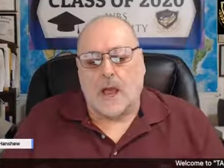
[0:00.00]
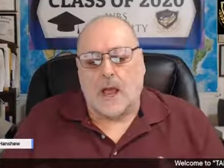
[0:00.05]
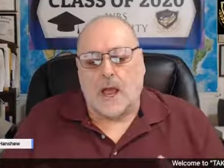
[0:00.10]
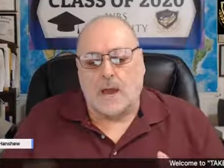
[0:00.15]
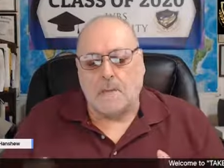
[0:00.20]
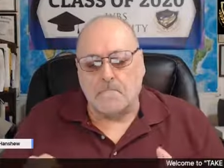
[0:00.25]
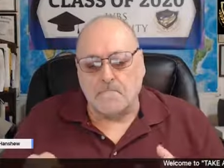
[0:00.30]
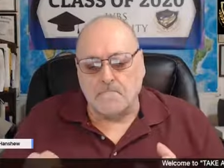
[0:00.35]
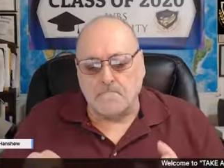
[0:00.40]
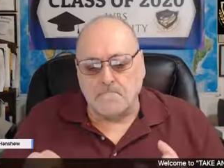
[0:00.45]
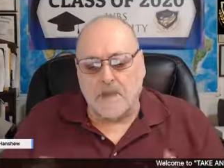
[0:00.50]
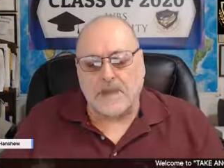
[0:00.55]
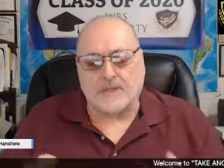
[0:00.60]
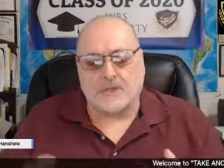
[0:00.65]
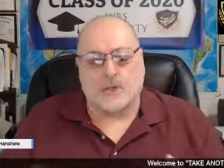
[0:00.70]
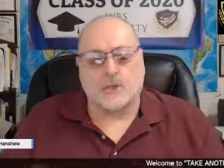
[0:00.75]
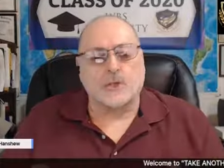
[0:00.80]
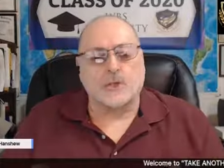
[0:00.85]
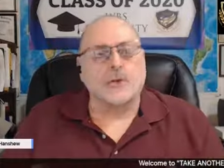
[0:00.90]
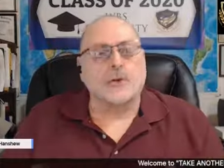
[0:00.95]
a
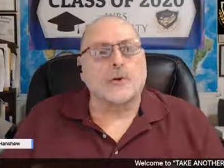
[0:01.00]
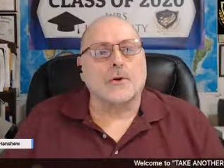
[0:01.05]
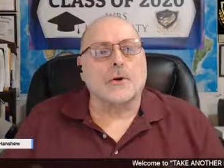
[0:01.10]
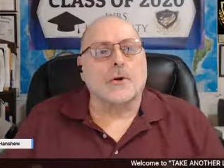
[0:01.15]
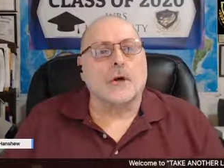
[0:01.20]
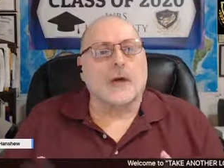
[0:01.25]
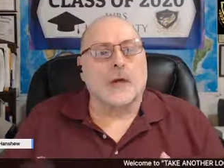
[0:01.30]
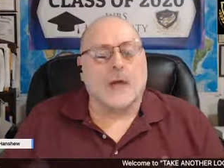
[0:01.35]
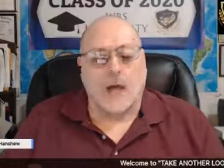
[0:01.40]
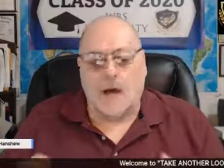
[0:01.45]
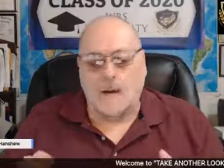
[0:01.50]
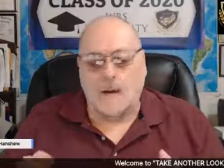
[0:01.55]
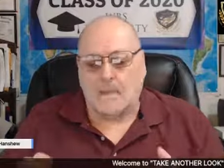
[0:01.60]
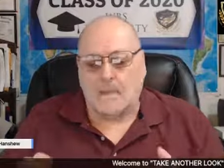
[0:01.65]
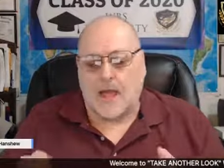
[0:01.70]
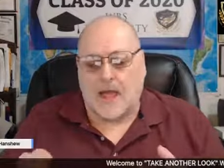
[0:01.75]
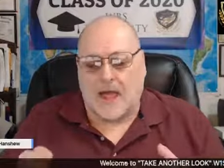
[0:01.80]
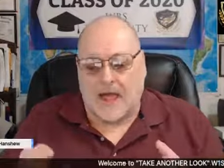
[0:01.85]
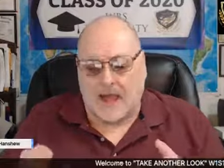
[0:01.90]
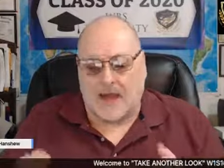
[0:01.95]
messenger come